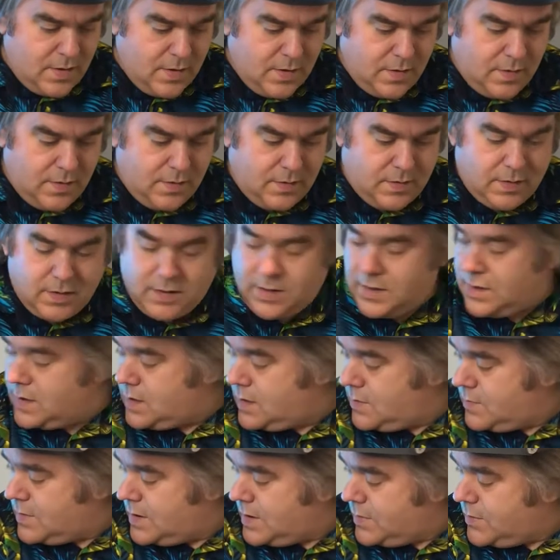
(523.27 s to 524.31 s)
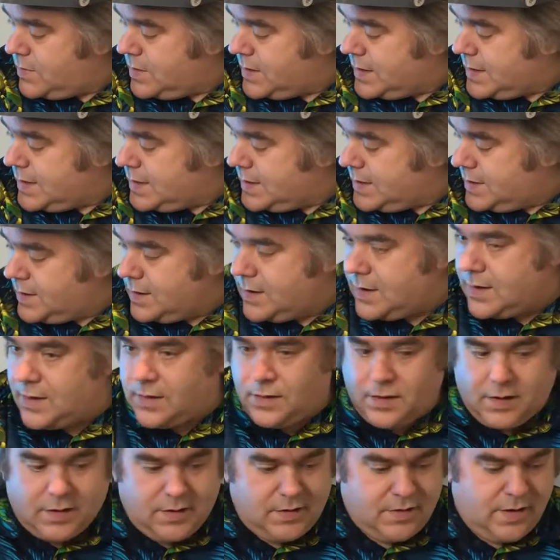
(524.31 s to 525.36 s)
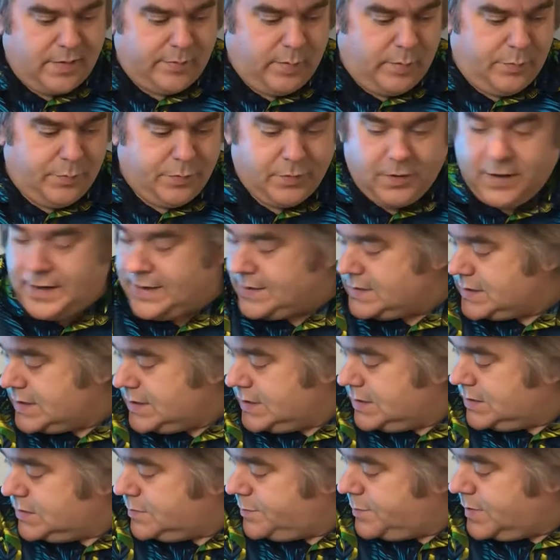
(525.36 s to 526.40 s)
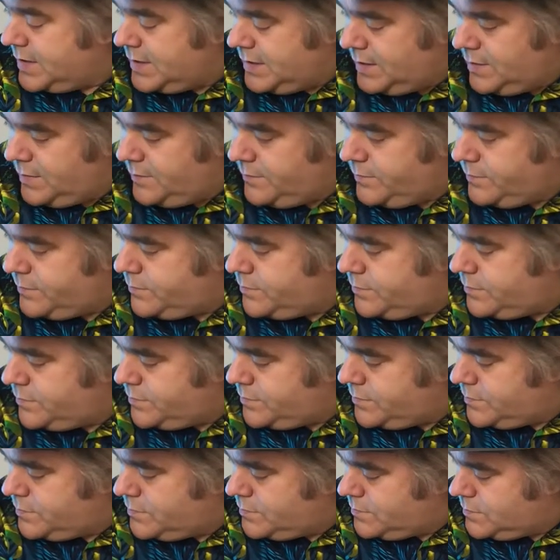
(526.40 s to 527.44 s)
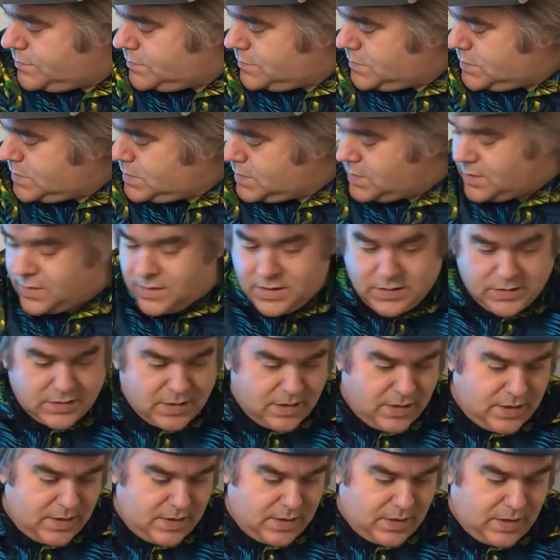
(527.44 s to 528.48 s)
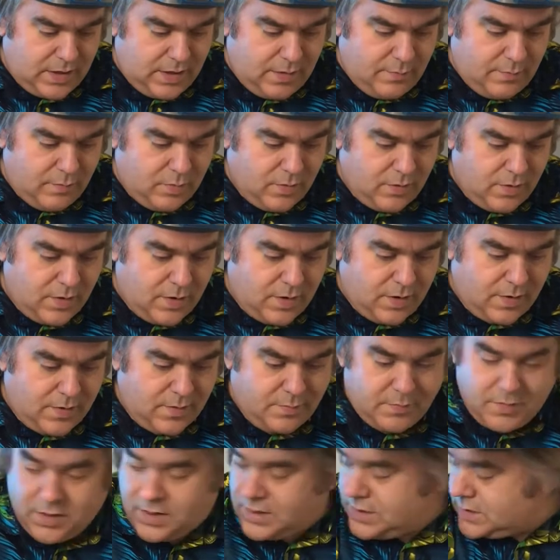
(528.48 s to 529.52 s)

Okay, well, we're getting a lot of double presses, but on this kind of keyboard, I'm not